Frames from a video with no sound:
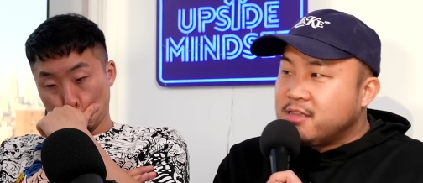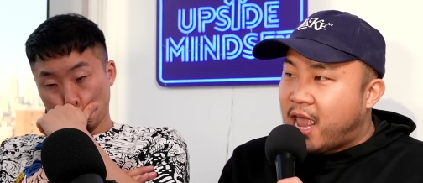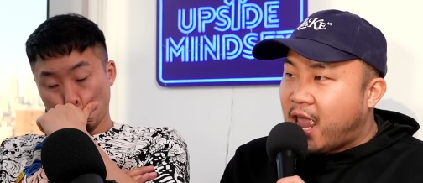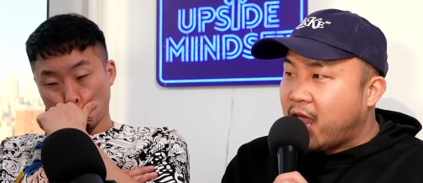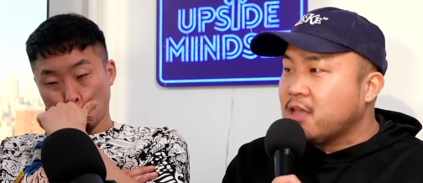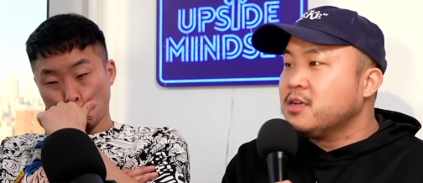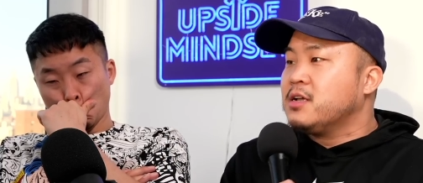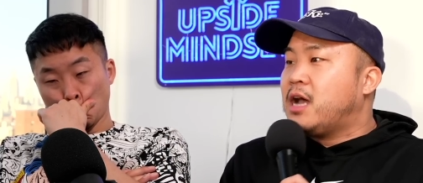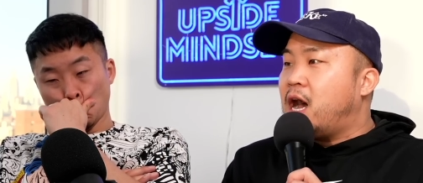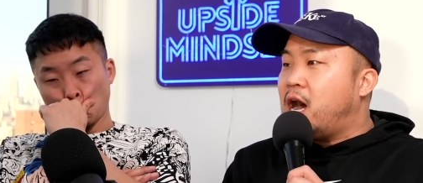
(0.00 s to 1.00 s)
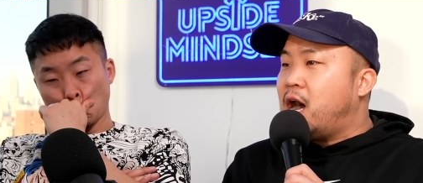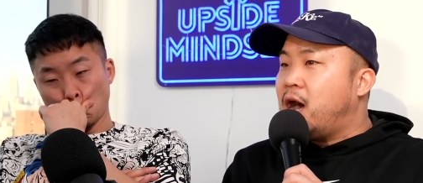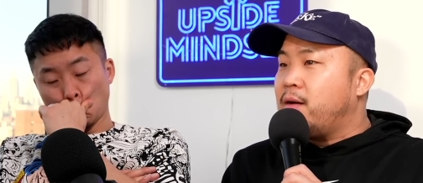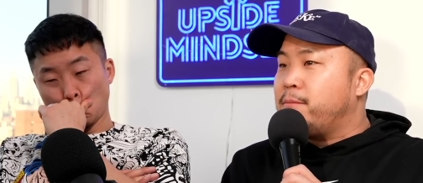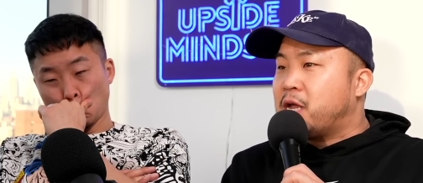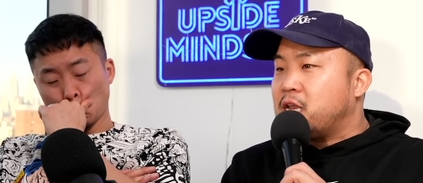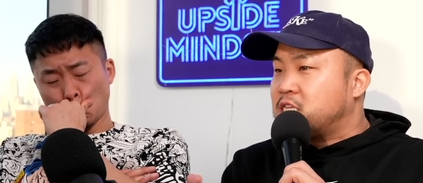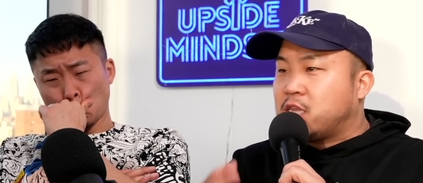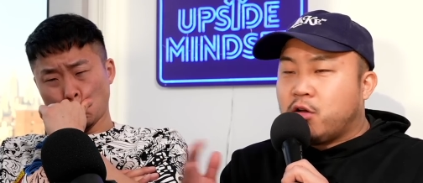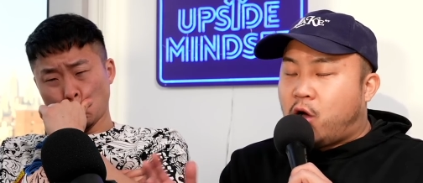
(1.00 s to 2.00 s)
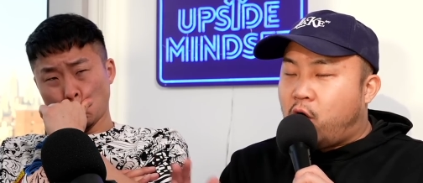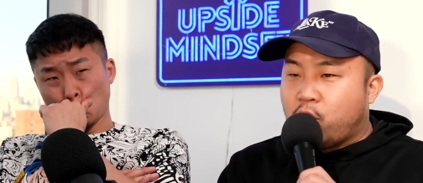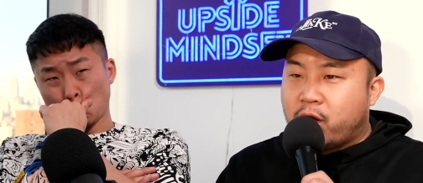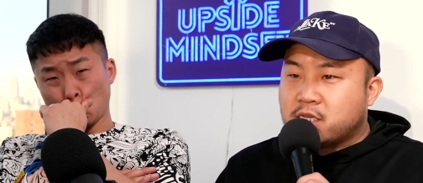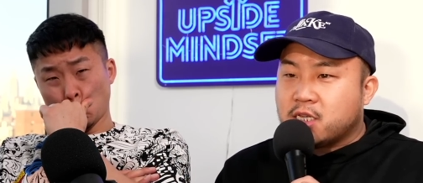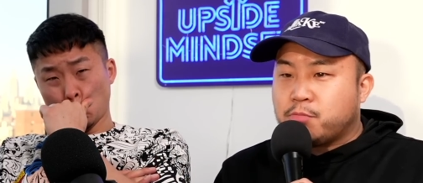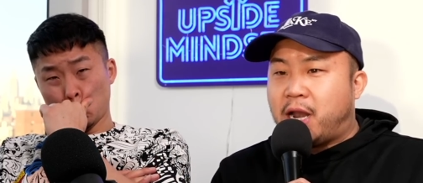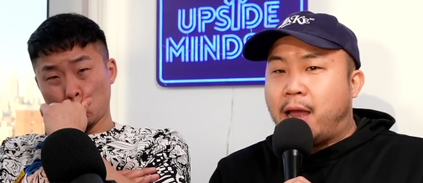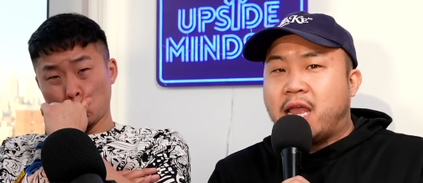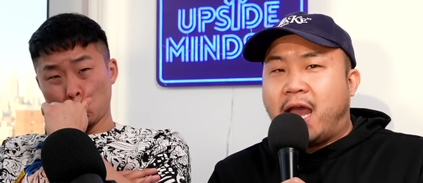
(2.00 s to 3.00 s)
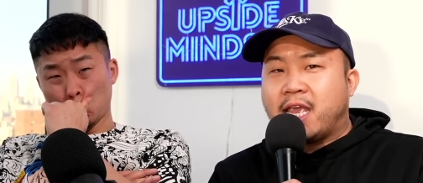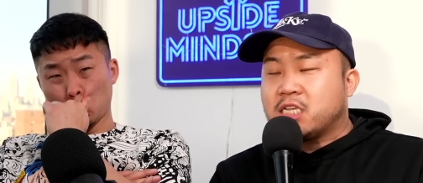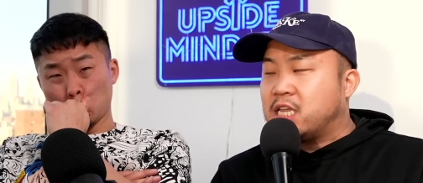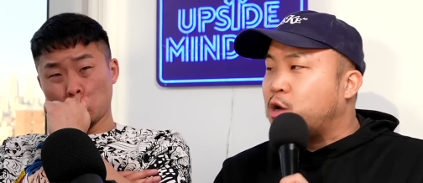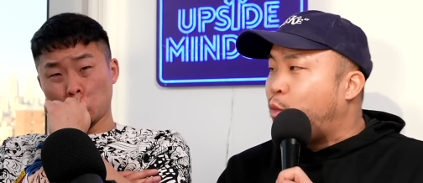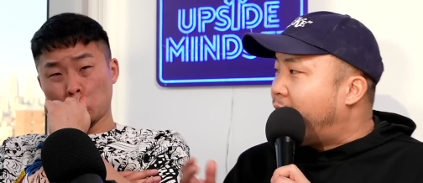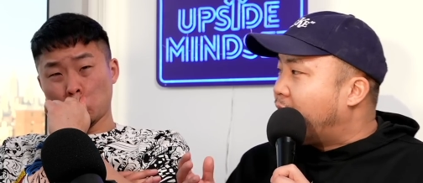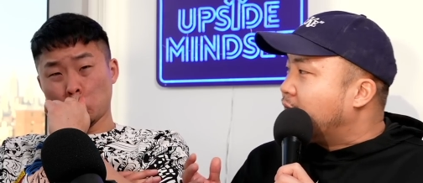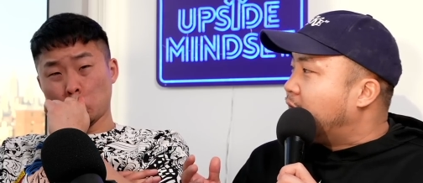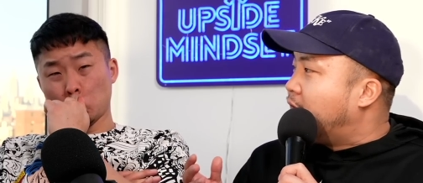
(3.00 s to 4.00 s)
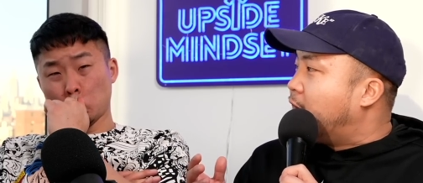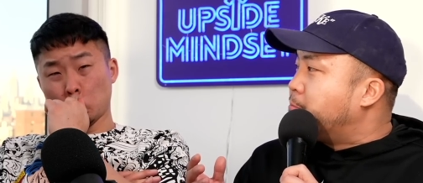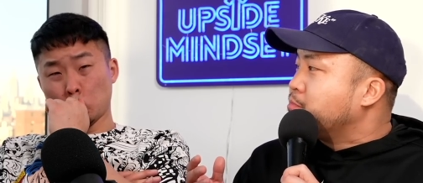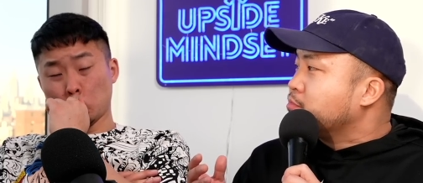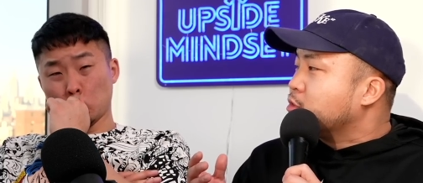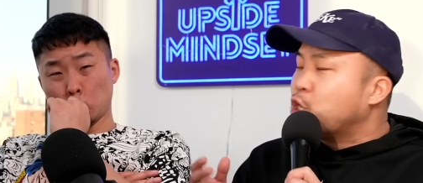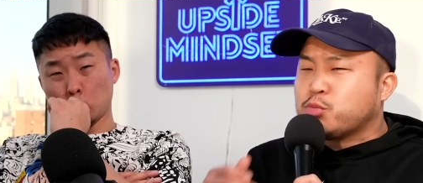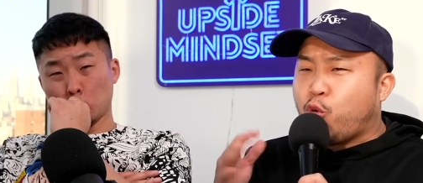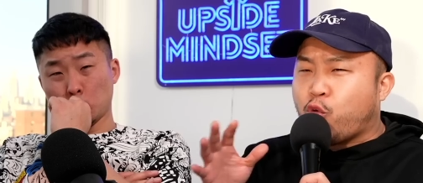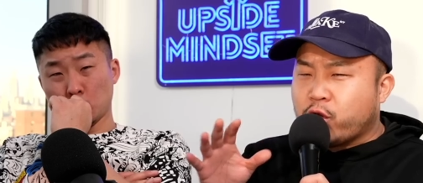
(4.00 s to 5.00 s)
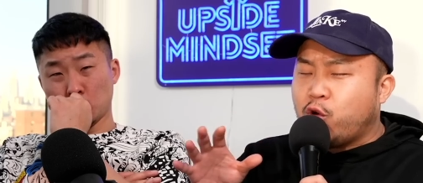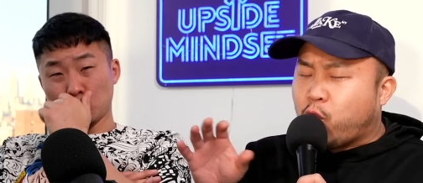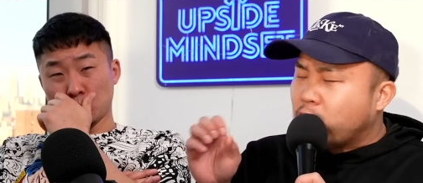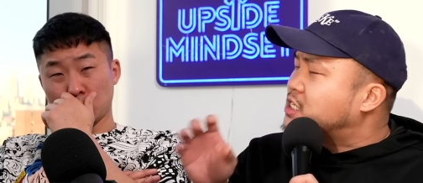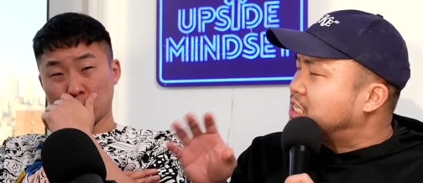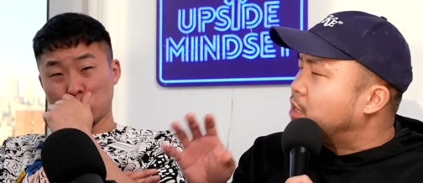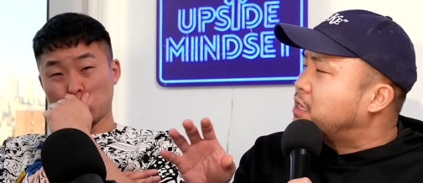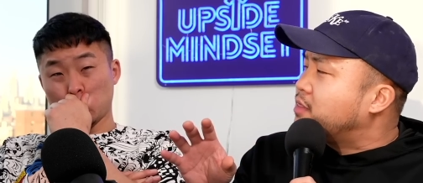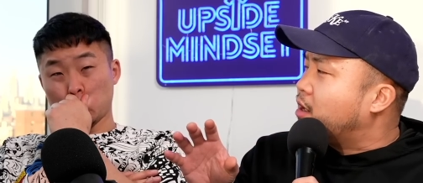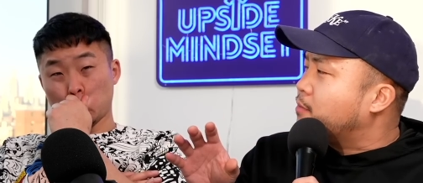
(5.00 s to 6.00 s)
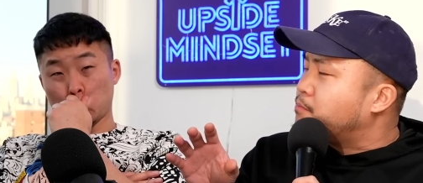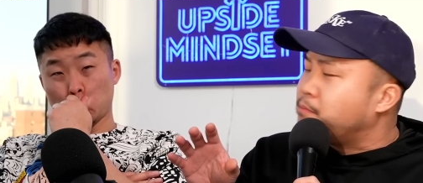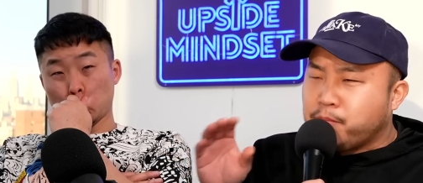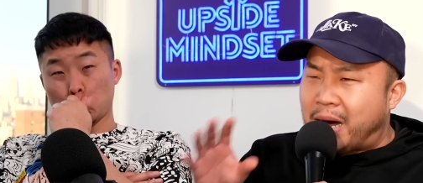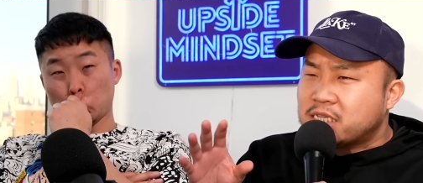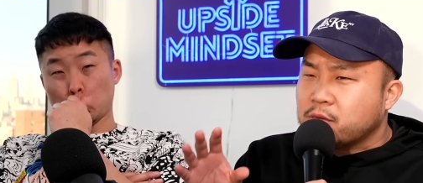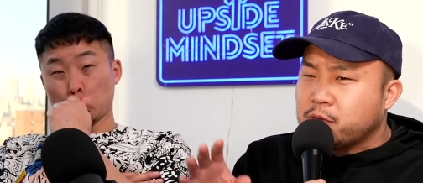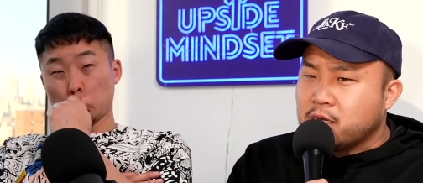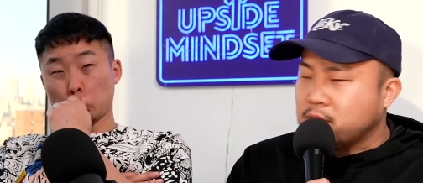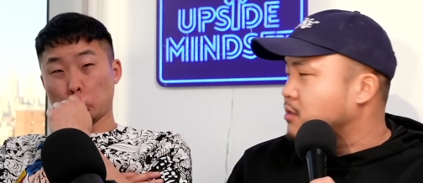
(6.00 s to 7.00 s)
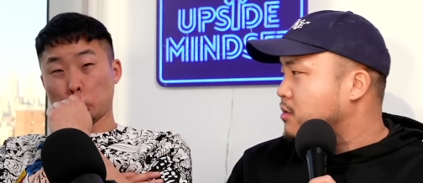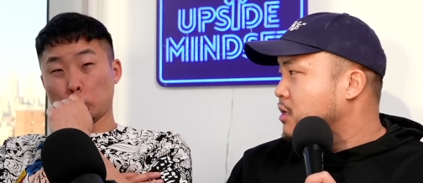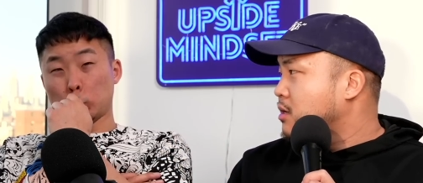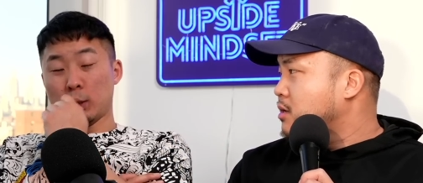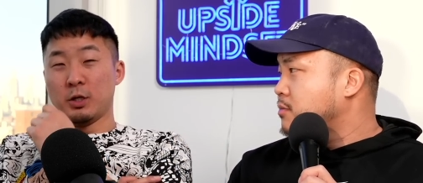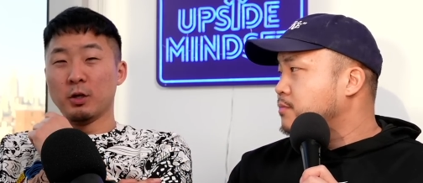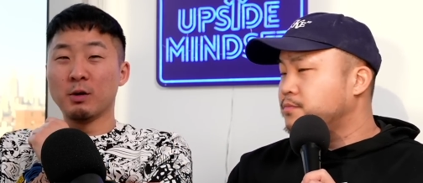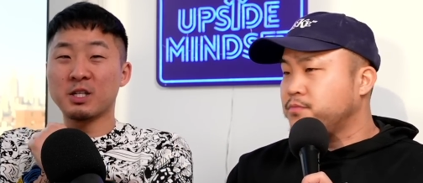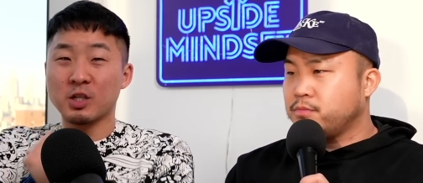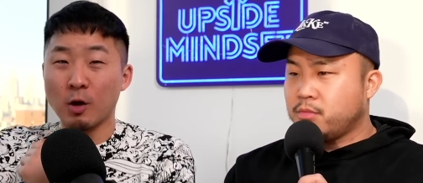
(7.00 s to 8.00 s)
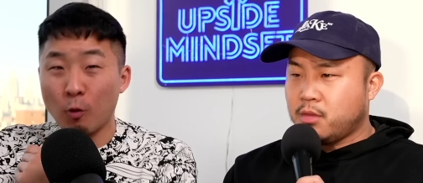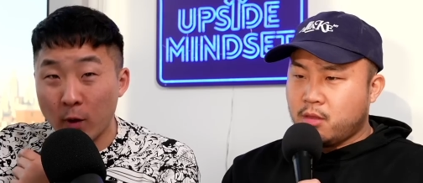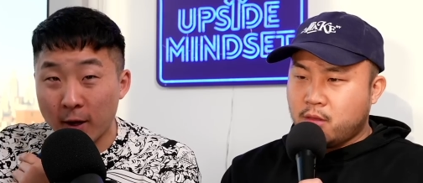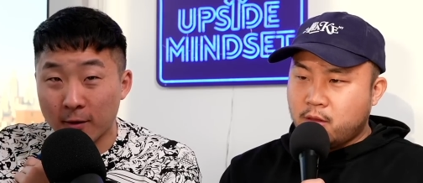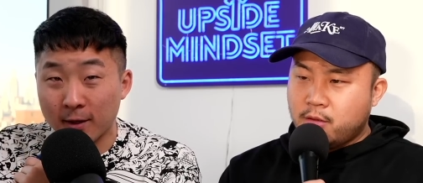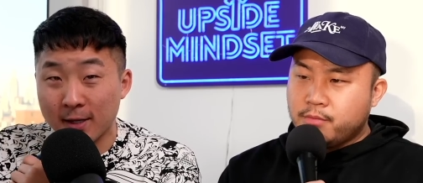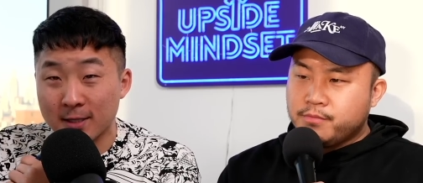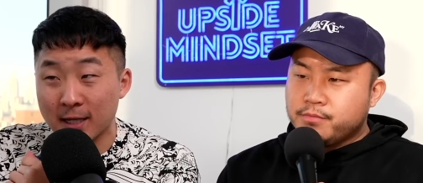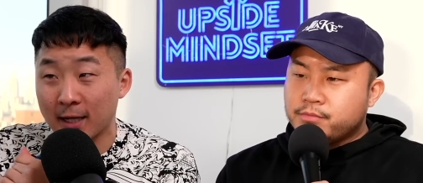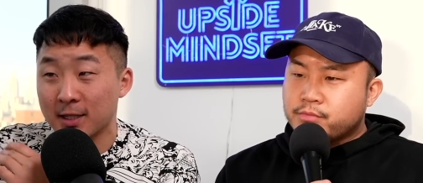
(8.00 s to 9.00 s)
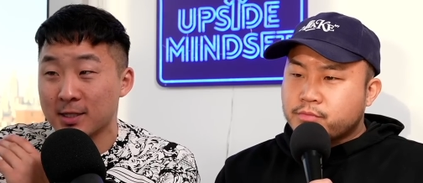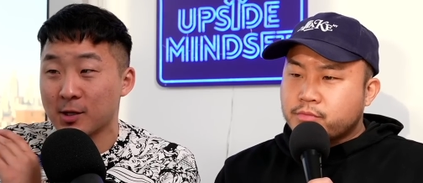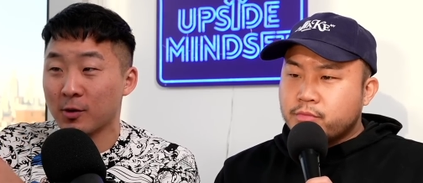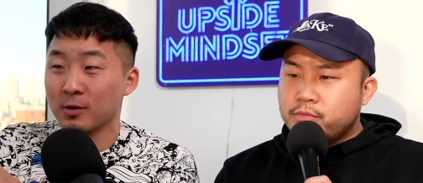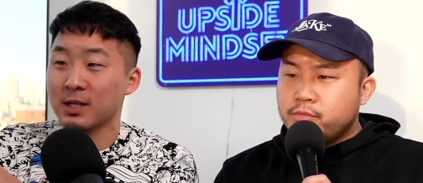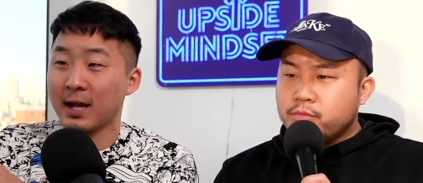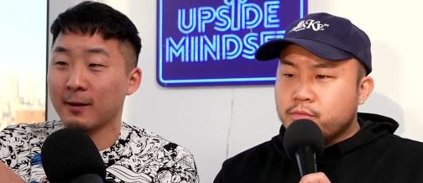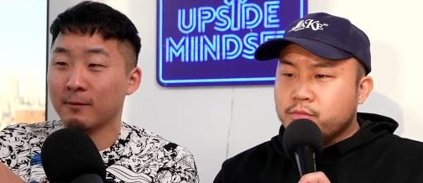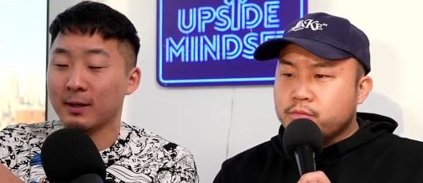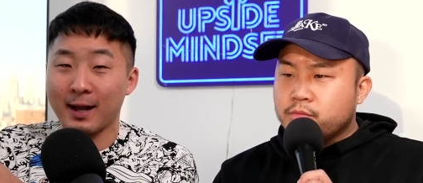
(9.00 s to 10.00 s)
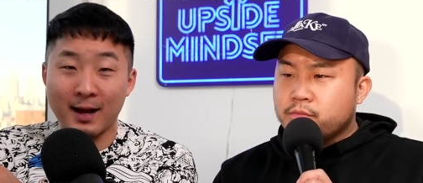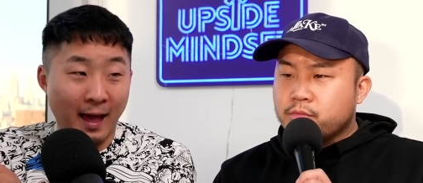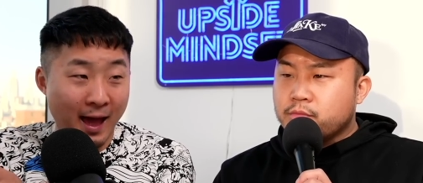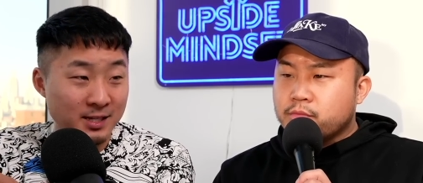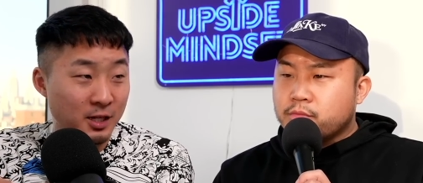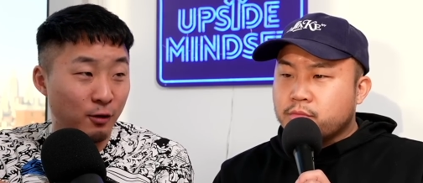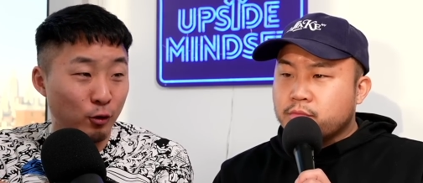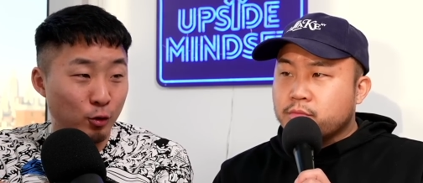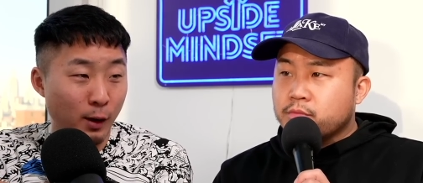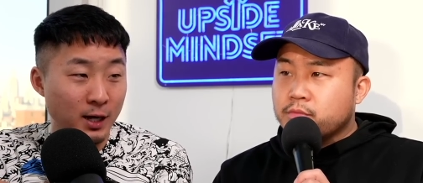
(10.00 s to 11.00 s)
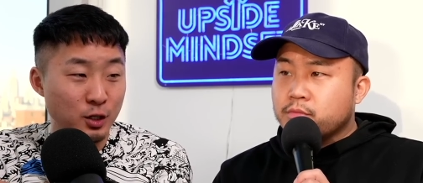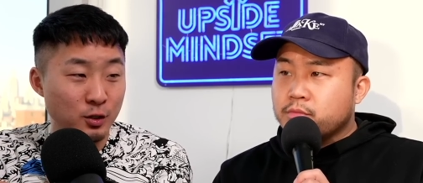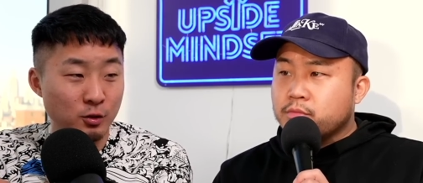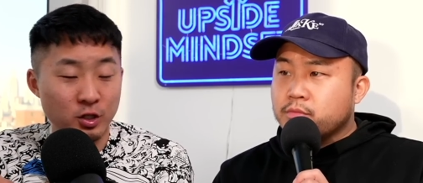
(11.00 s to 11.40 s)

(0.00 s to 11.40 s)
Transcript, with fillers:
Speaker 1: ne. Uh, but it's still all racist. But I, I guess in a way, um, there's more real words
Speaker 2: slipped in there, possibly. You know what's so weird is like this girl's like kind of asking for directions, or